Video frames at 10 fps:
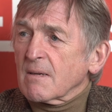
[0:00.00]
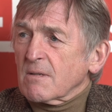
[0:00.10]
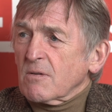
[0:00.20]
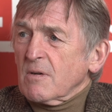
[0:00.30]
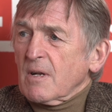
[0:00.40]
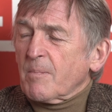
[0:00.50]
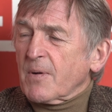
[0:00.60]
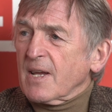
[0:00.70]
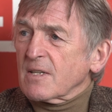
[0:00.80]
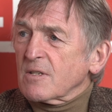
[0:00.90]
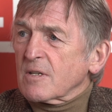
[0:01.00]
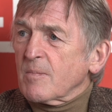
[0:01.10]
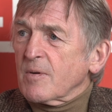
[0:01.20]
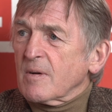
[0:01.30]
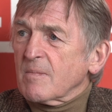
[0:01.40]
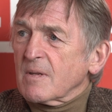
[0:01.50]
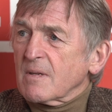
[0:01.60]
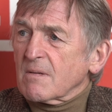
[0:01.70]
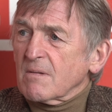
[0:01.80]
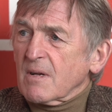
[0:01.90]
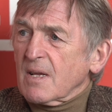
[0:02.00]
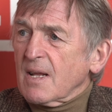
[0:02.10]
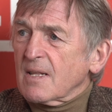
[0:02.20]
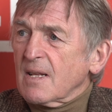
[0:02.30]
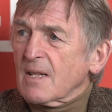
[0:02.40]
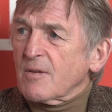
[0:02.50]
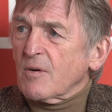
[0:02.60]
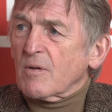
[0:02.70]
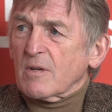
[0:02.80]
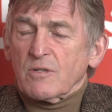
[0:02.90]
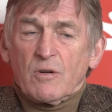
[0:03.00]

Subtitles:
he's got a presence about him, and he's got a great deal of knowledge.